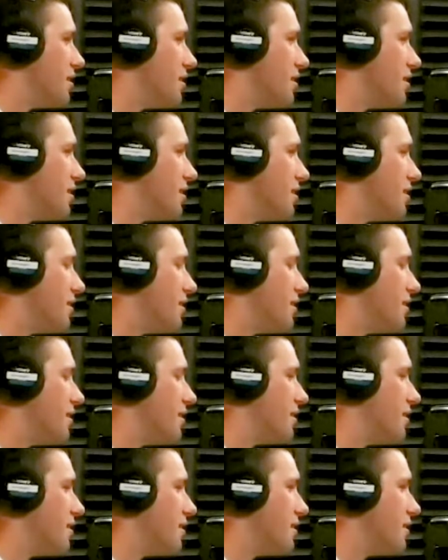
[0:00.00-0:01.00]

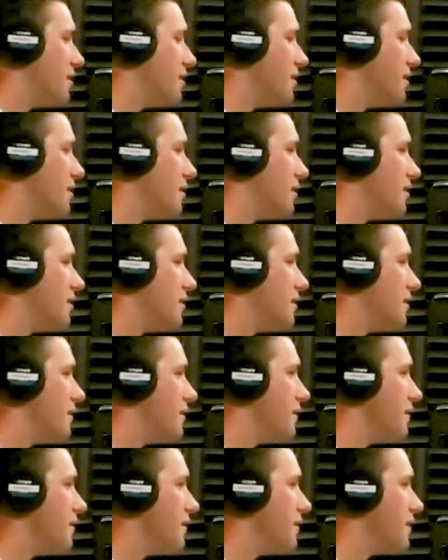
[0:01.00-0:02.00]

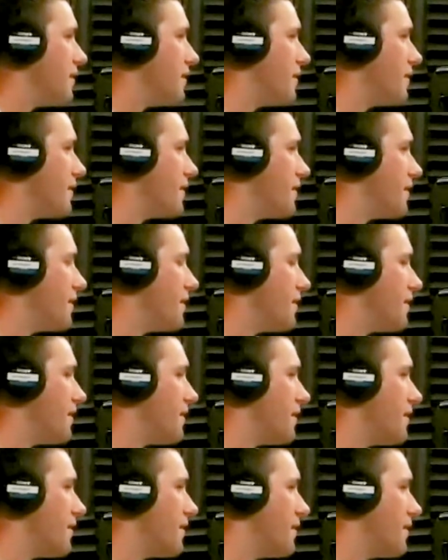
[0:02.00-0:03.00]

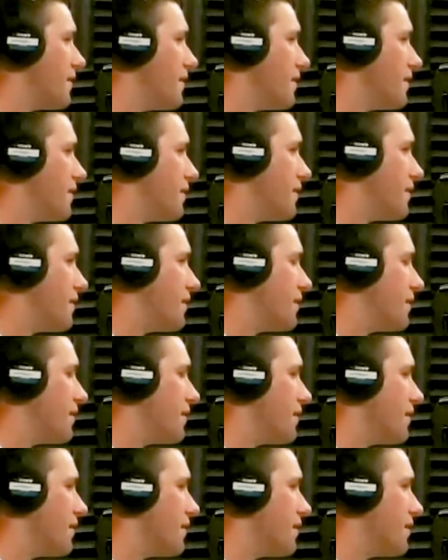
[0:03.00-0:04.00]

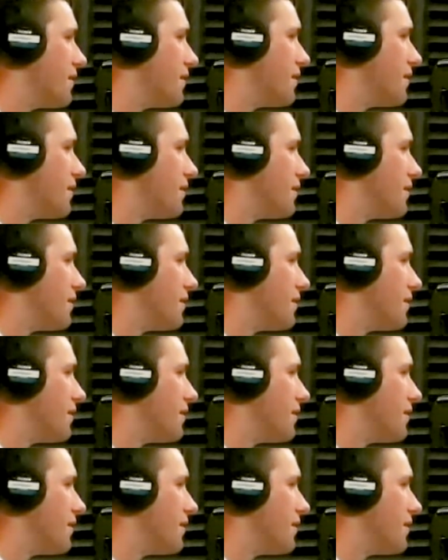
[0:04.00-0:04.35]
No words are spoken by the person on screen.